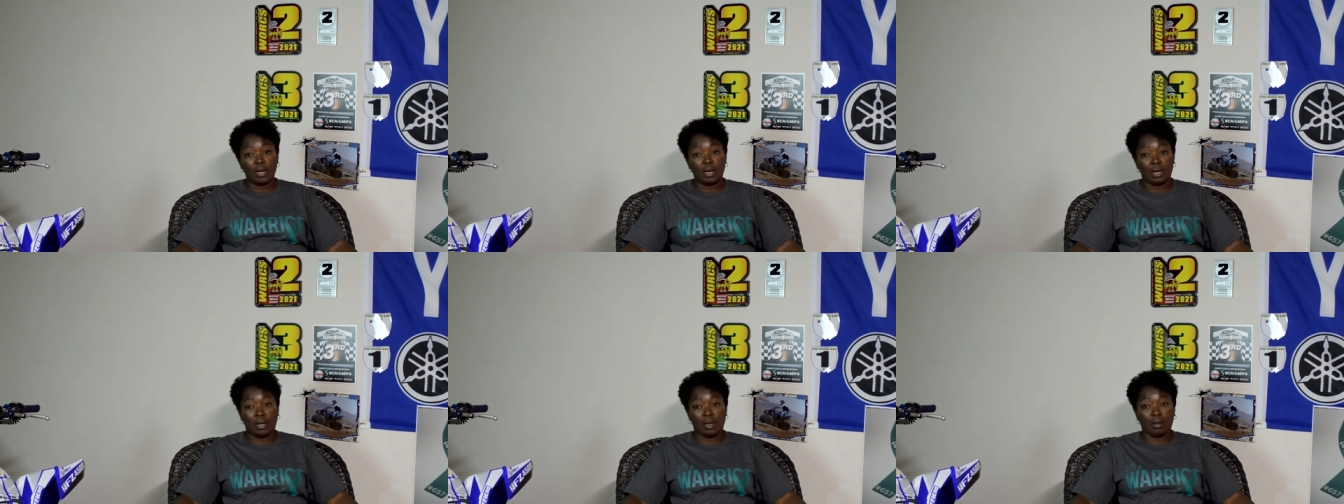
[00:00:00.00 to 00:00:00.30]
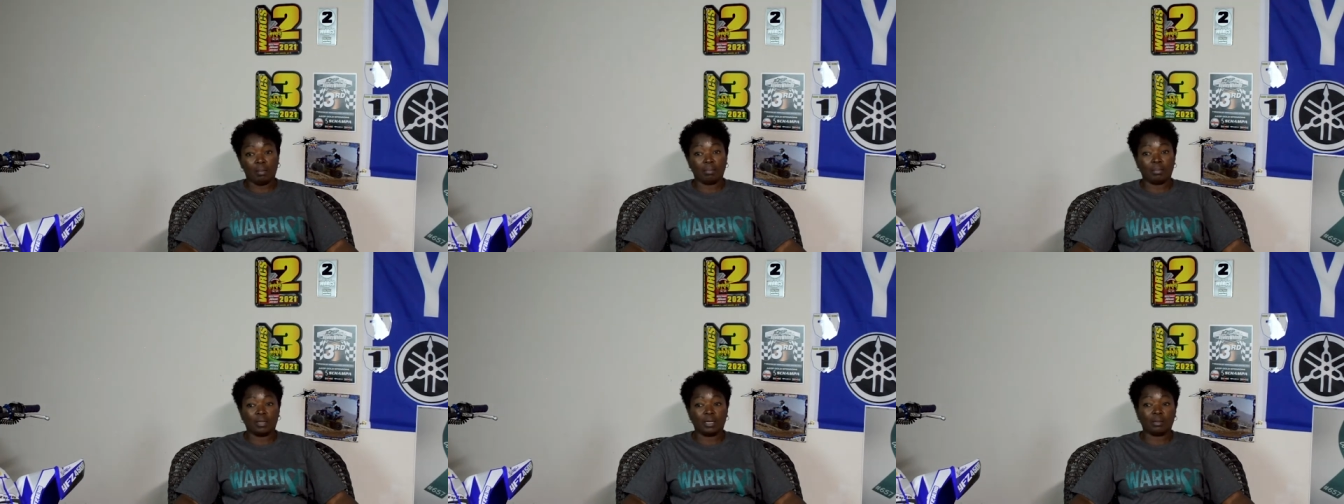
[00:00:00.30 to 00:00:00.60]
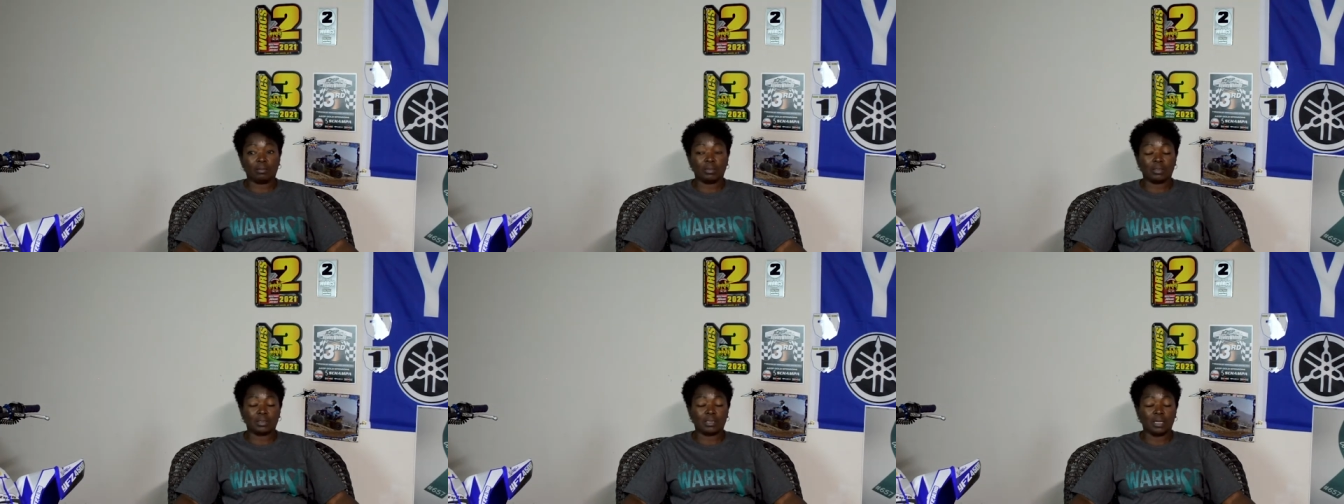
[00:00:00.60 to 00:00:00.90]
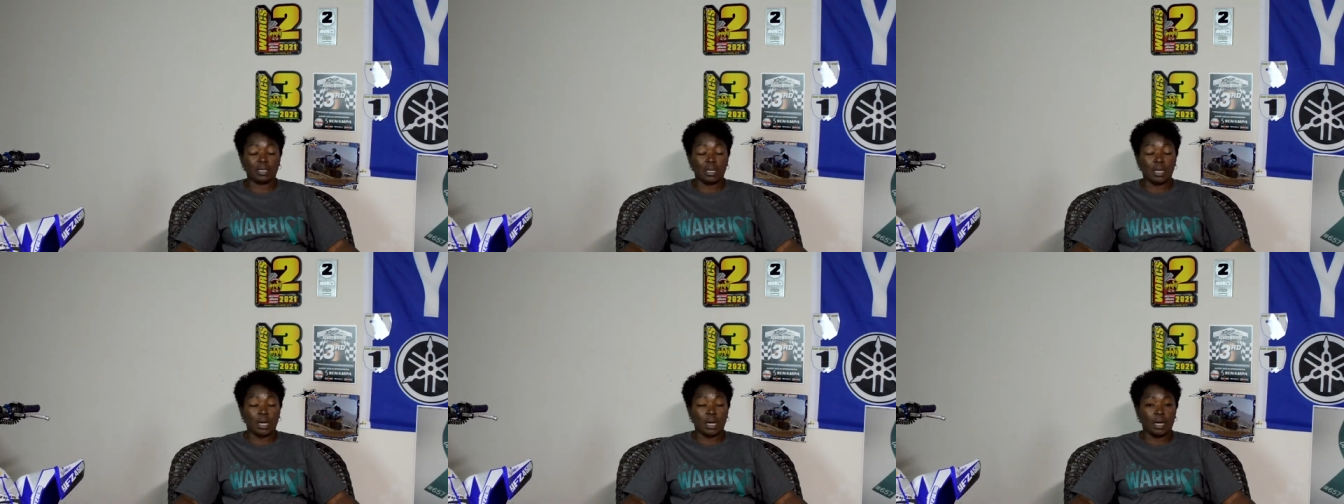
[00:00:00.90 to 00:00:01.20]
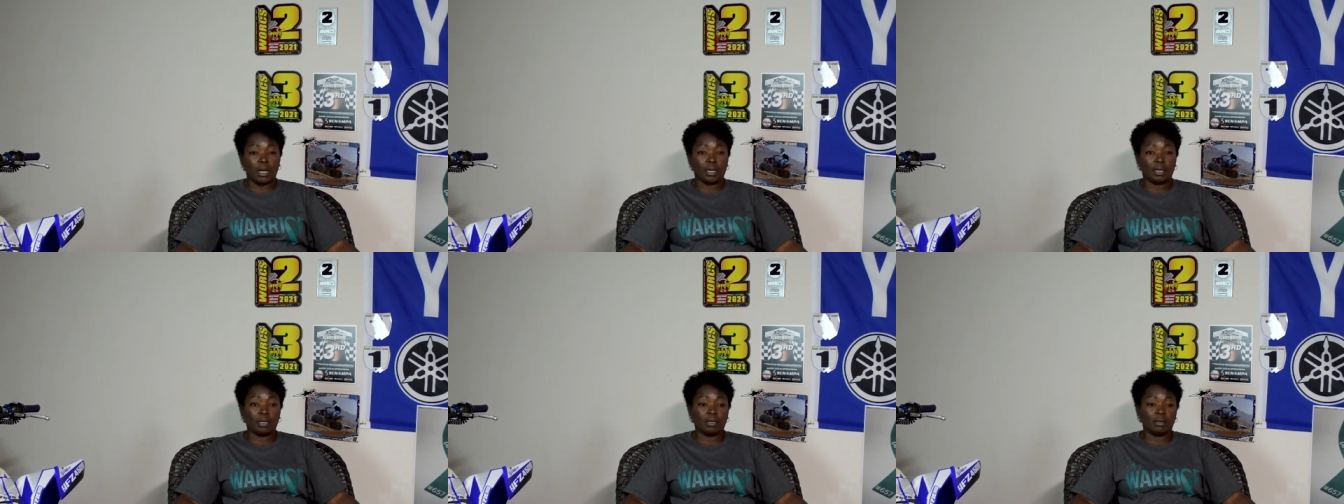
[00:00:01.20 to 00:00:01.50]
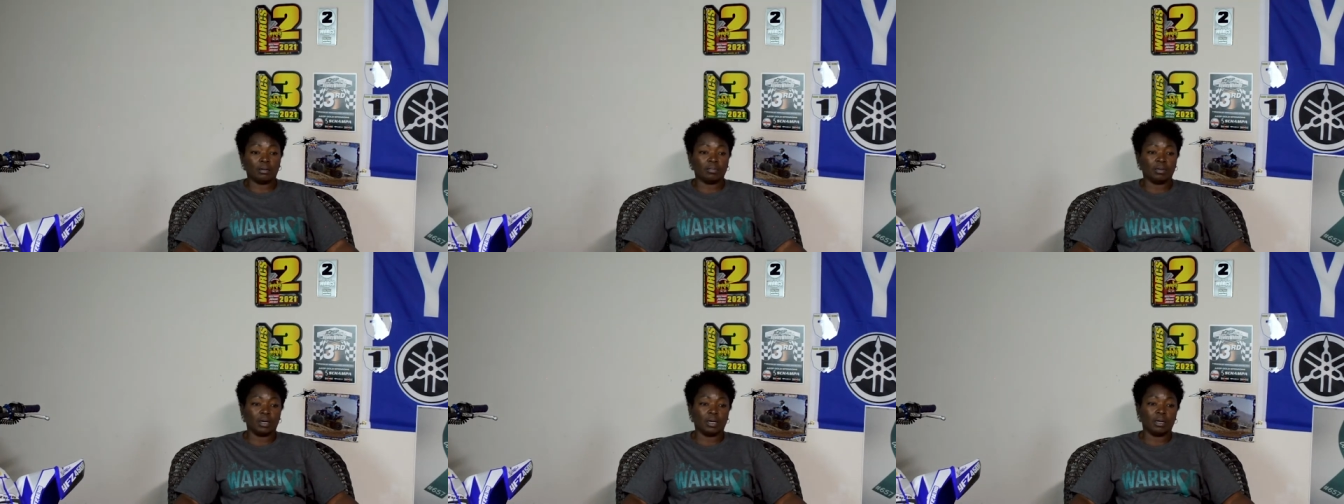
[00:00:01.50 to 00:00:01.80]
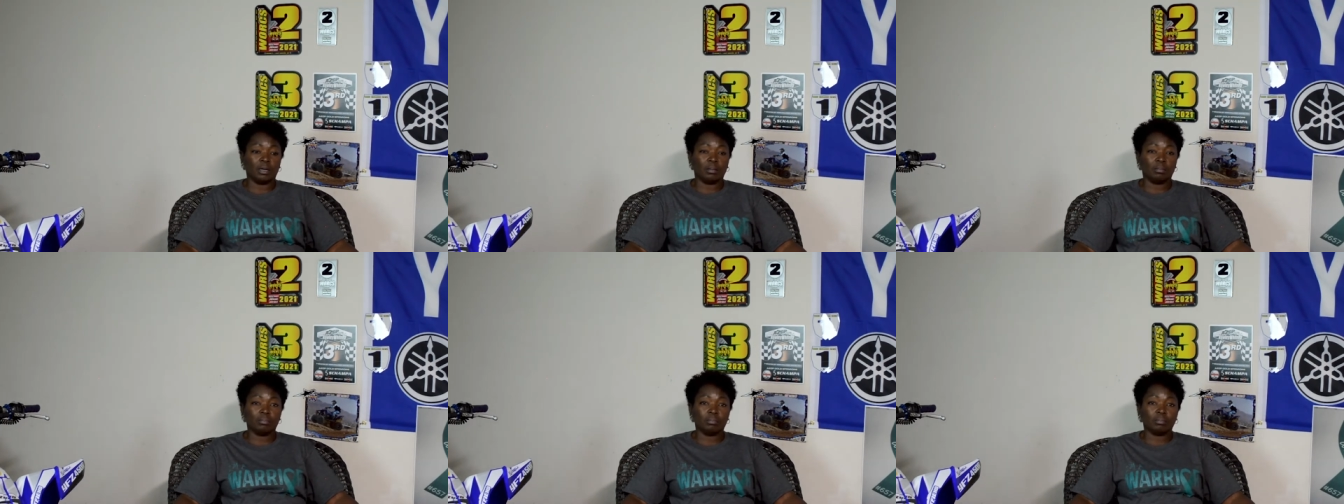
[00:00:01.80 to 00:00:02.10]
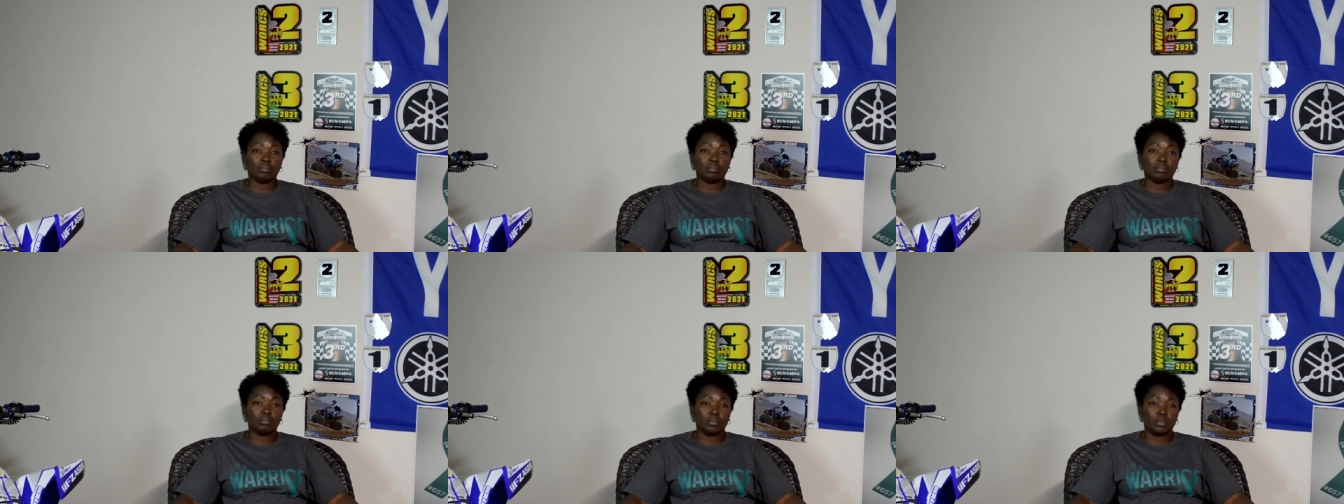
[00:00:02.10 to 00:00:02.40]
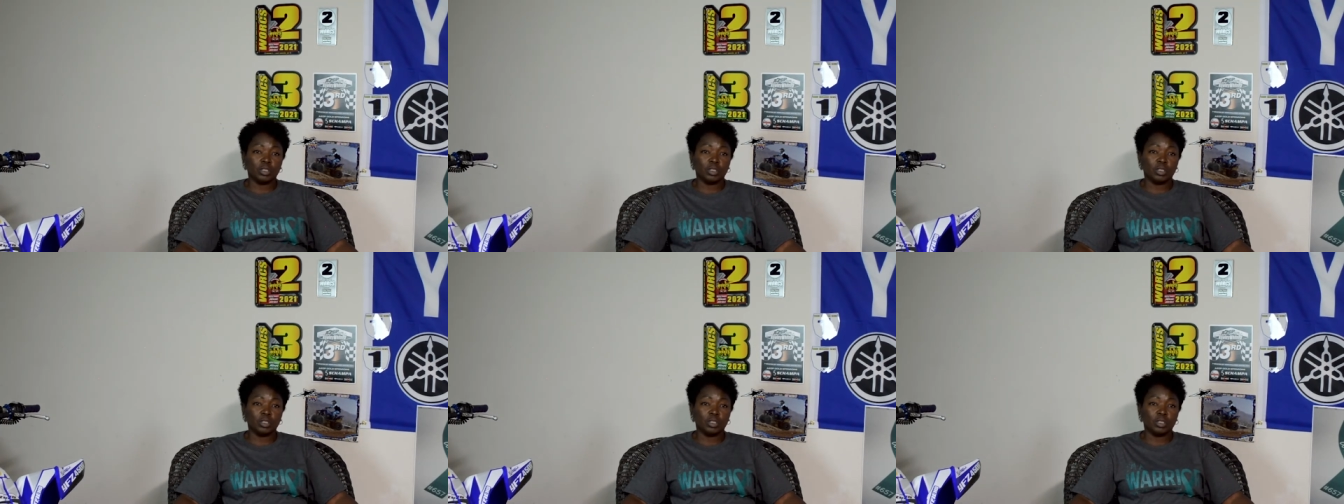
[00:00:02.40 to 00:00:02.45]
Um, it was a lot of um,